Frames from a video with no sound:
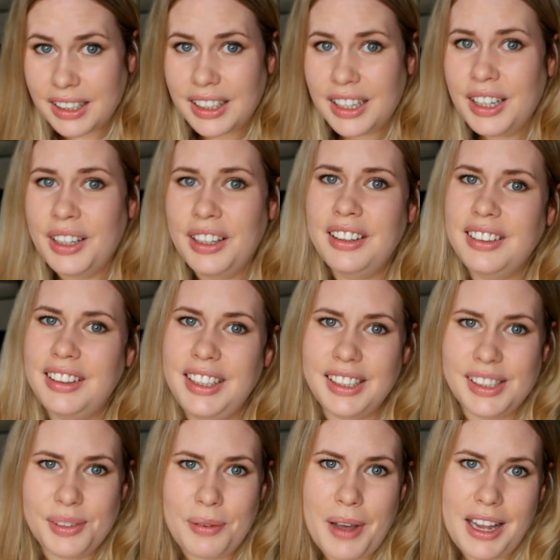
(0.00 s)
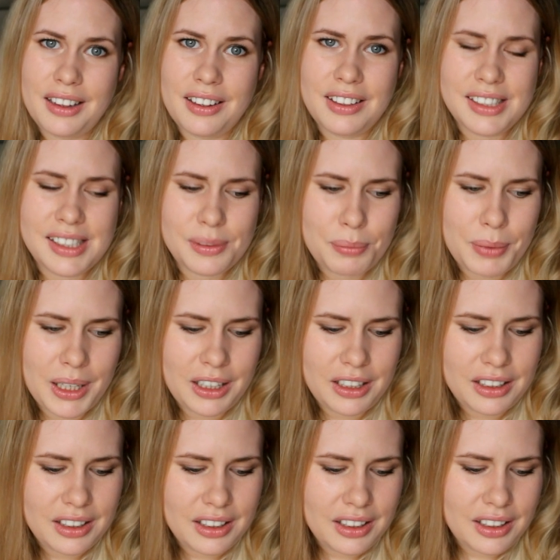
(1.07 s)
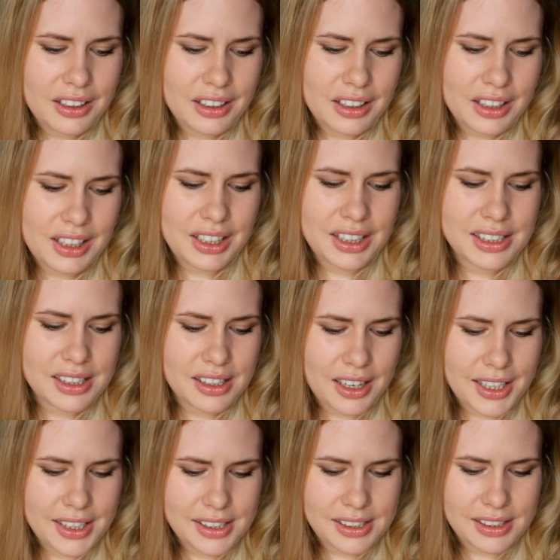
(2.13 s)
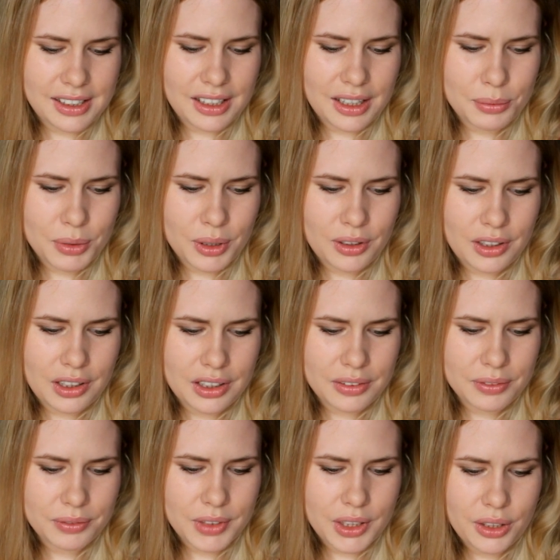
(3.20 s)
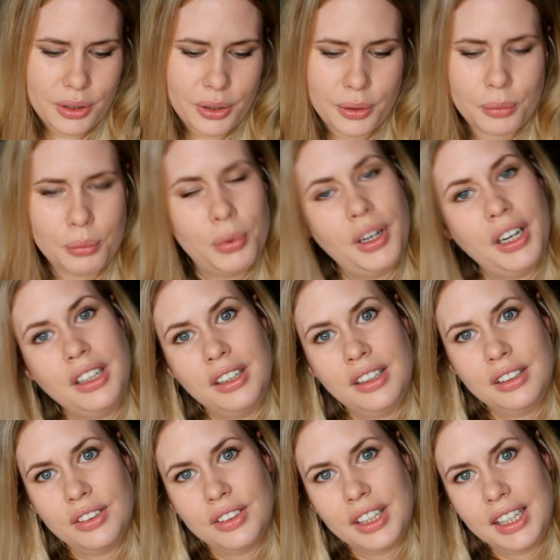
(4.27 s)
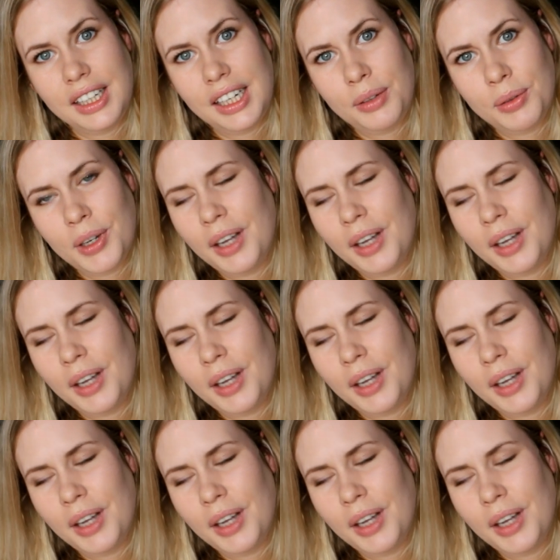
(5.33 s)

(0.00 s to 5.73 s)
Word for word: this weight loss, but it is nice that I'm not, you know, pregnant looking anymore.